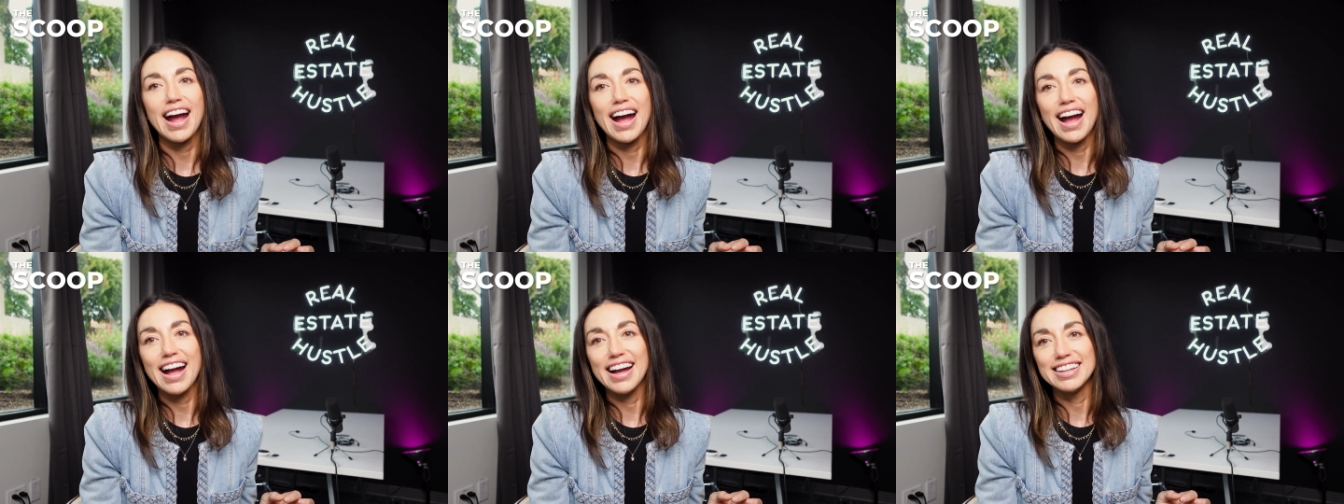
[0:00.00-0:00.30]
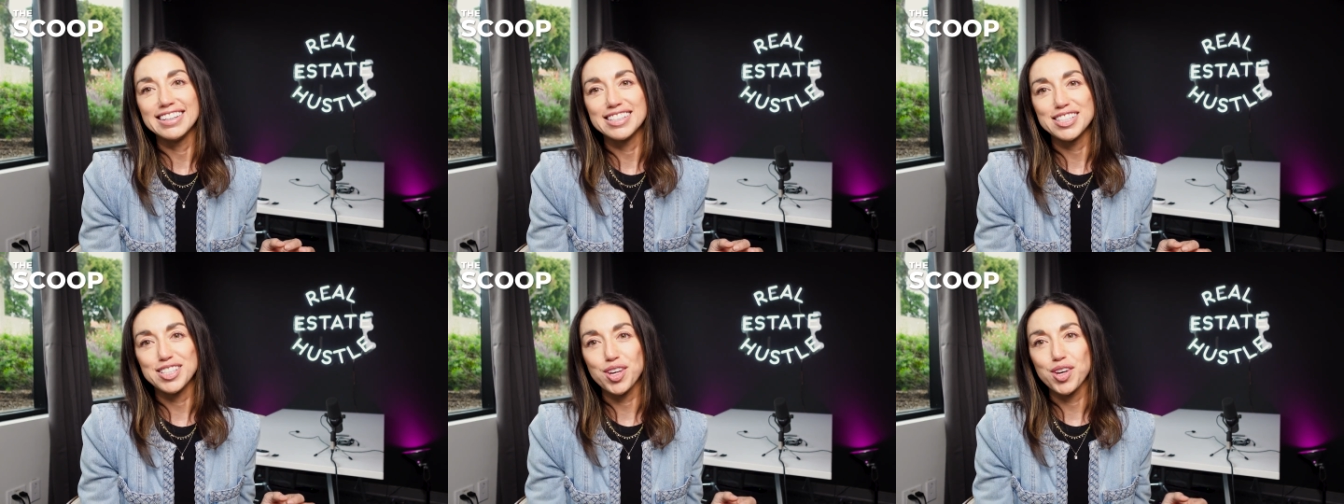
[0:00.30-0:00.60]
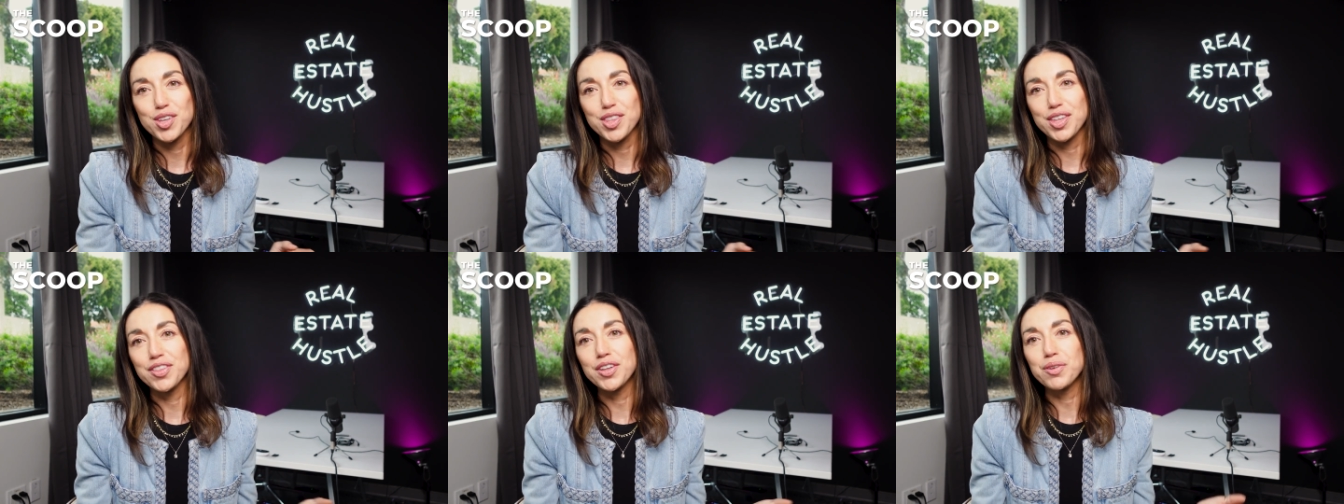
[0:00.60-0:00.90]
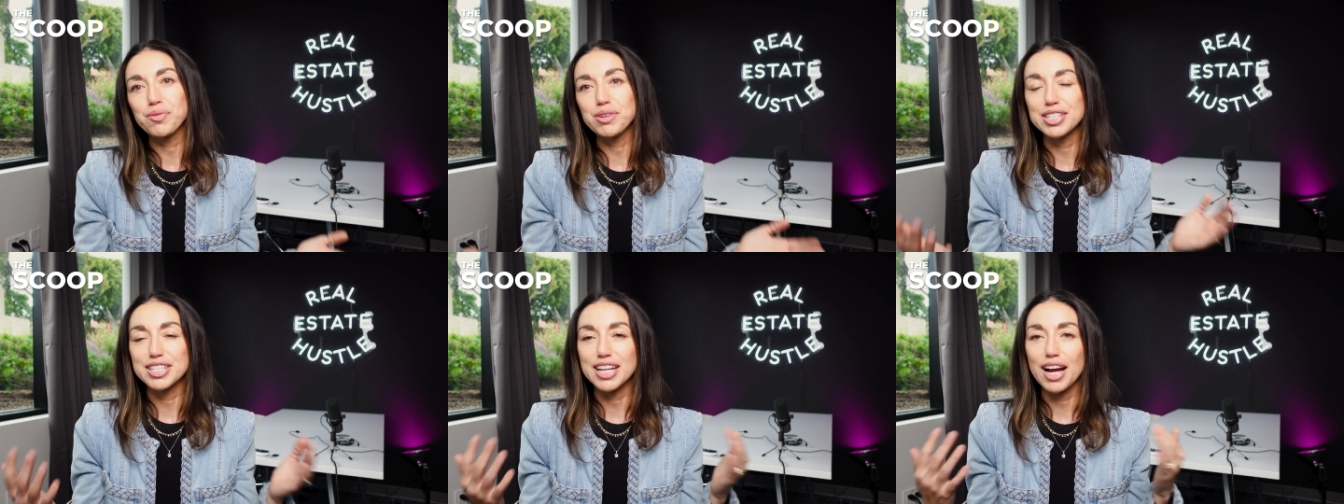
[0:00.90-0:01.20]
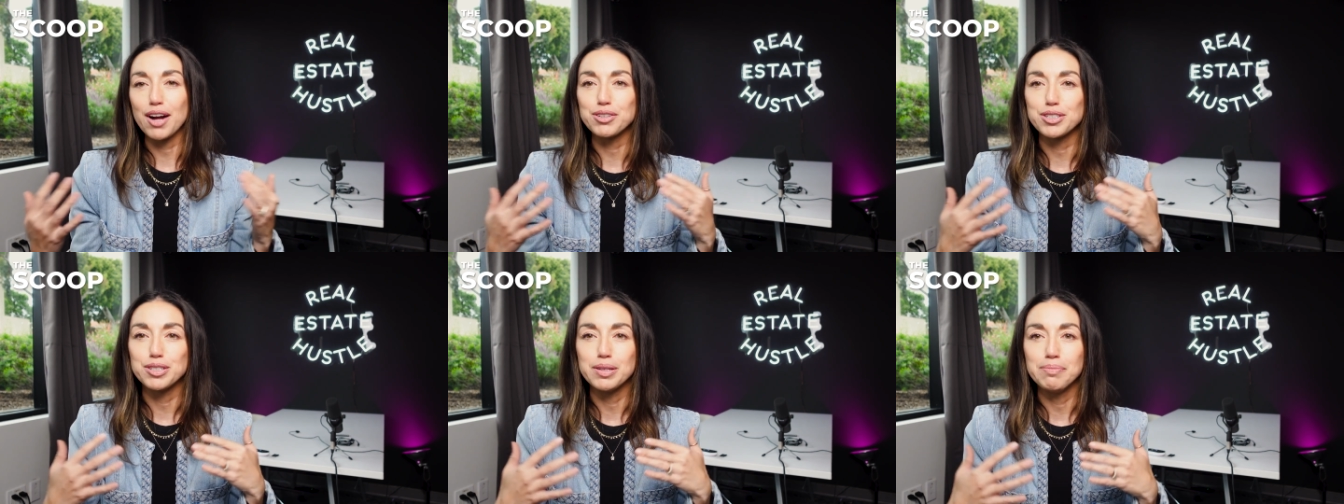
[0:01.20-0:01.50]
And so then they reach
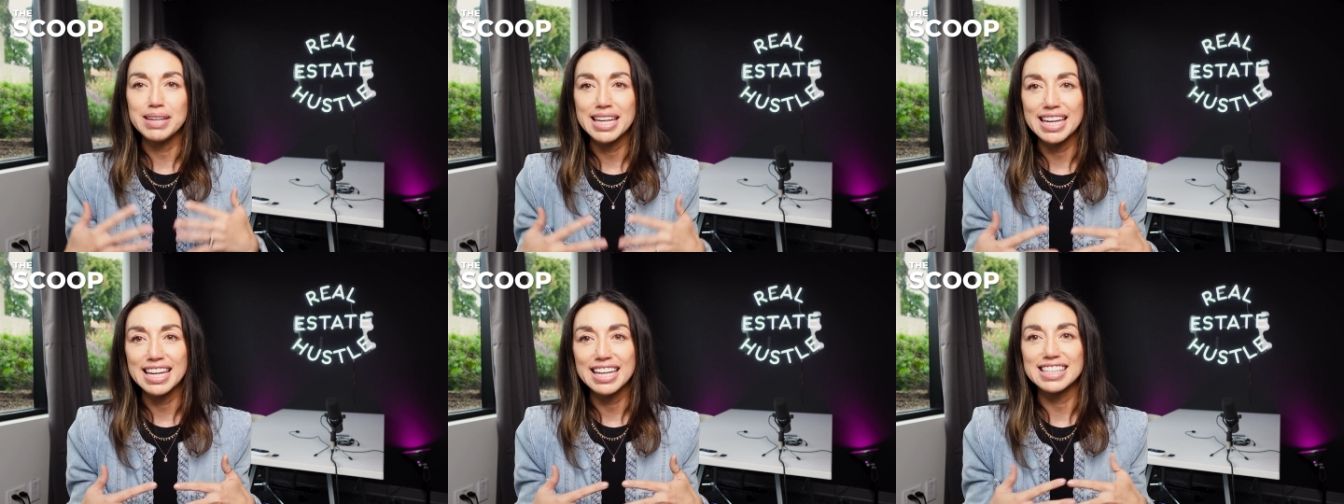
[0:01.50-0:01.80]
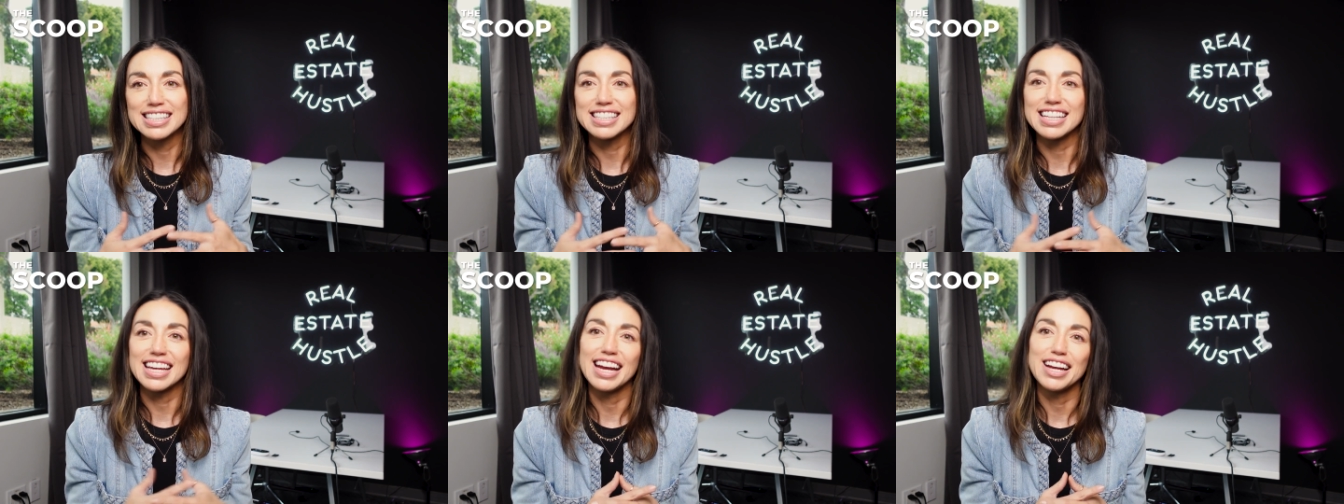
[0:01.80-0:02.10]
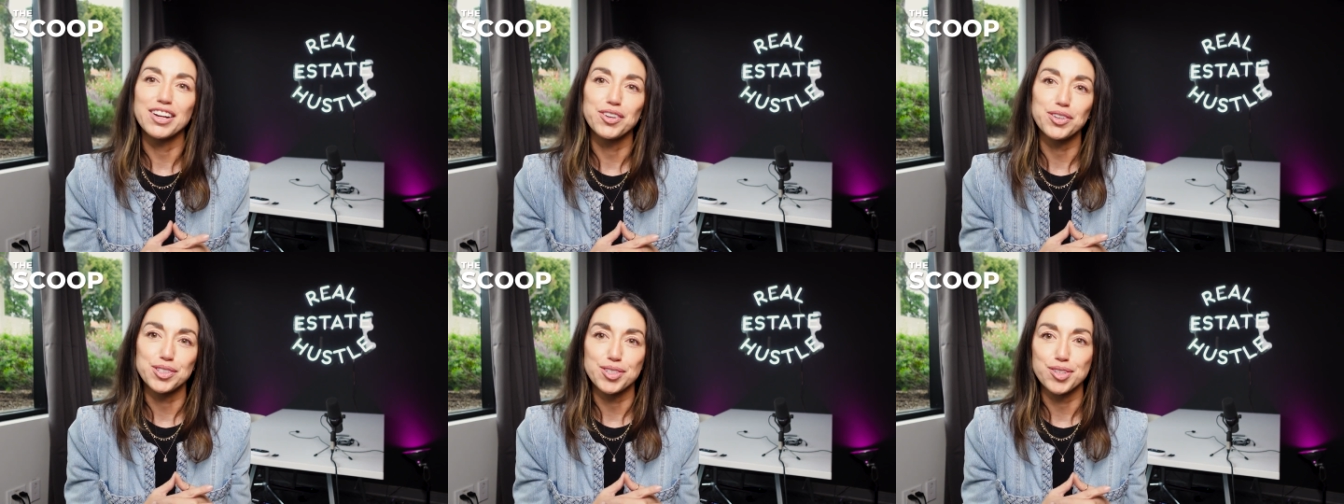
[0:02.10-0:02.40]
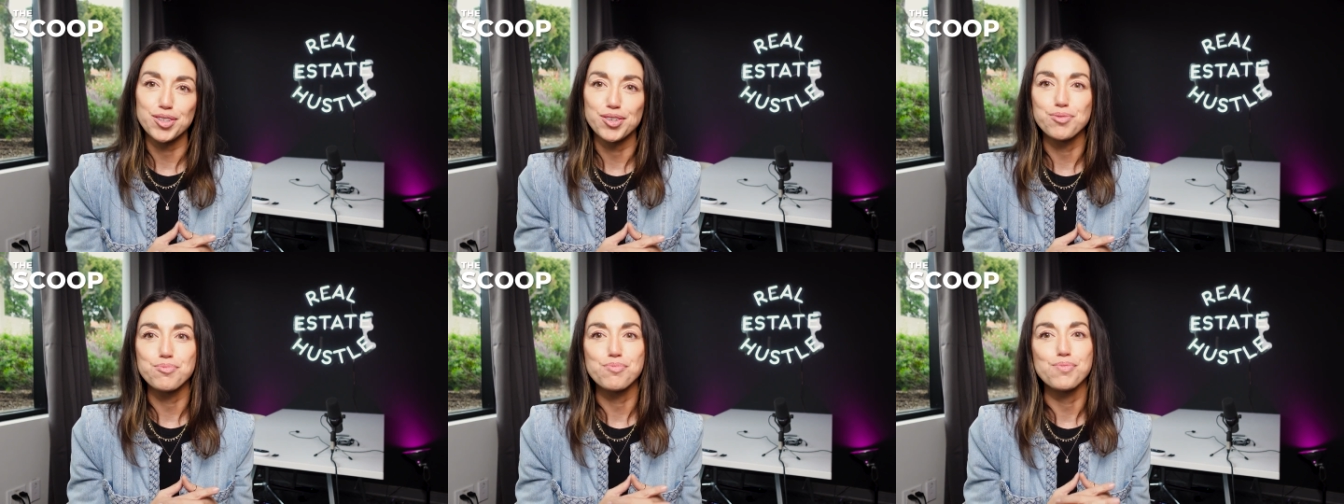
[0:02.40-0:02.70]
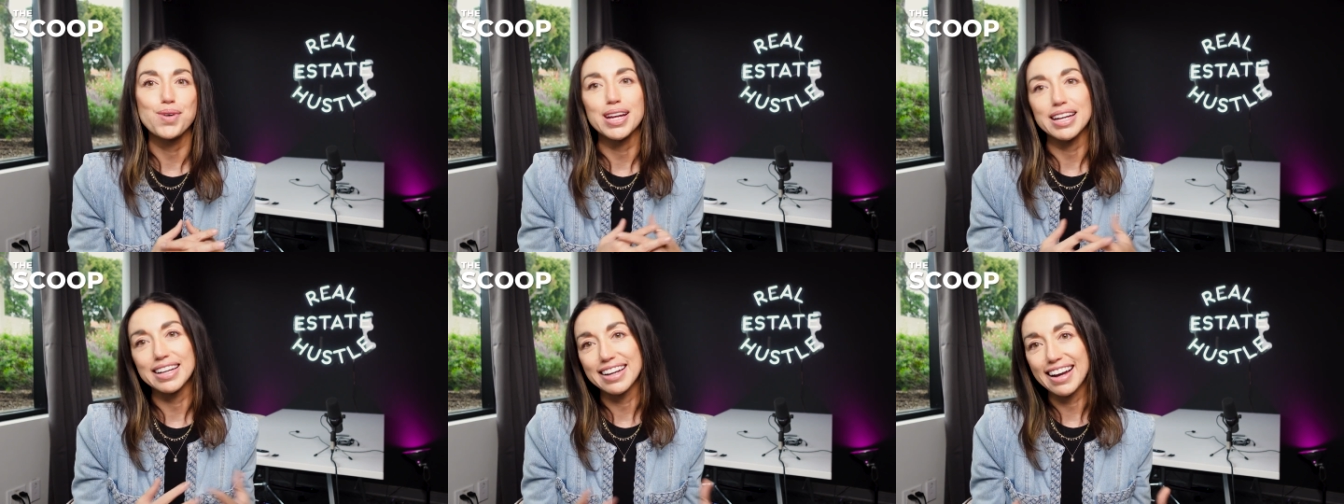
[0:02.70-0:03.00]
out to me and say, hey, Crystal,
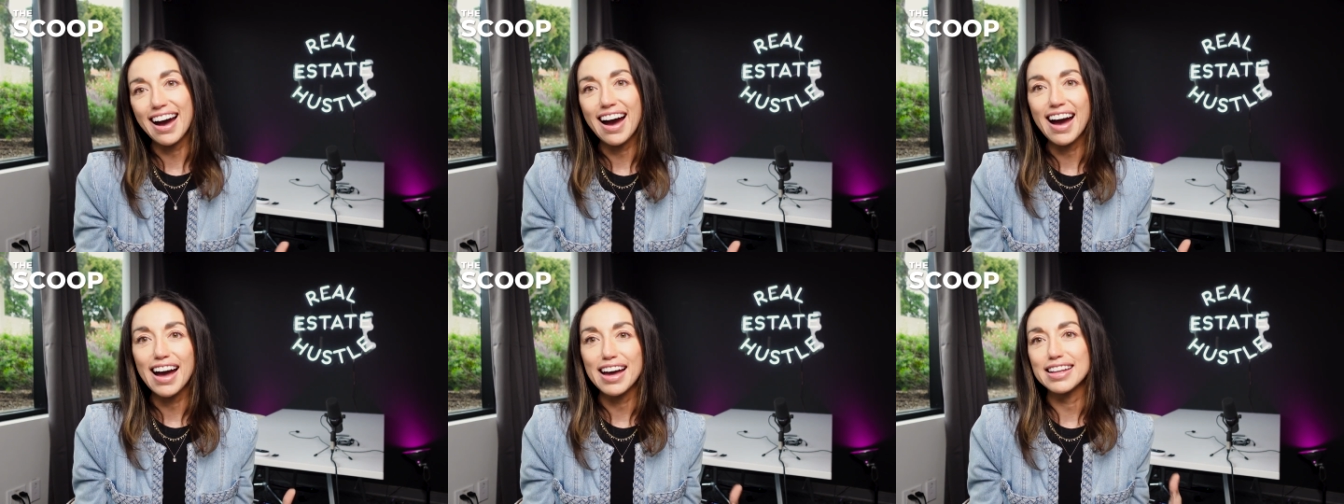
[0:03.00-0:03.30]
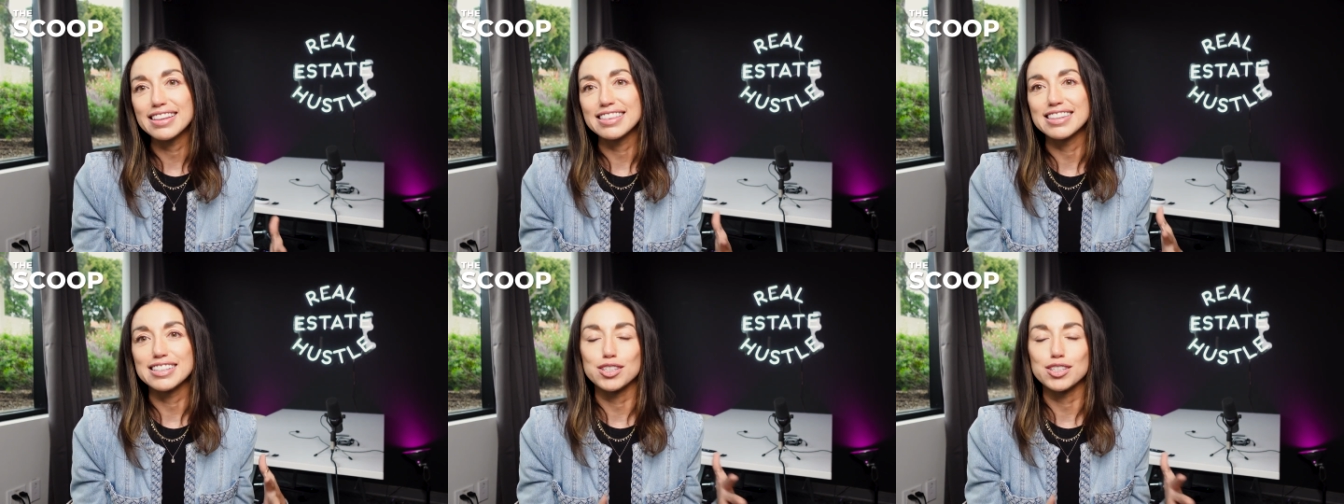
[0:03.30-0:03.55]
what do you got?